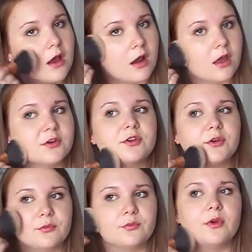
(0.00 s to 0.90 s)
a lot
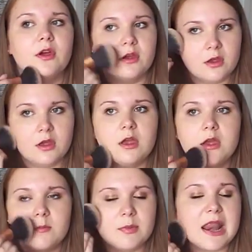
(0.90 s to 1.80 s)
of
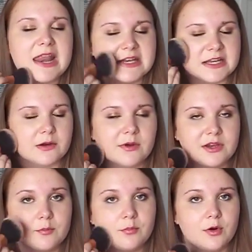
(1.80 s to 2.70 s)
blending when
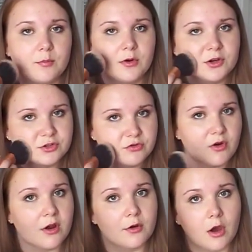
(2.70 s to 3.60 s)
you put blusher
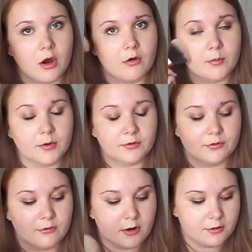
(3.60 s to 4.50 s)
on or a
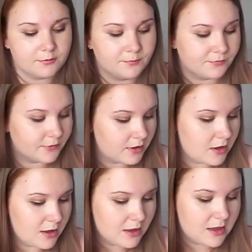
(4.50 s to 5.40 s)
bronzer on.
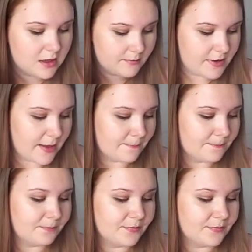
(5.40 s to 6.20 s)
But yeah,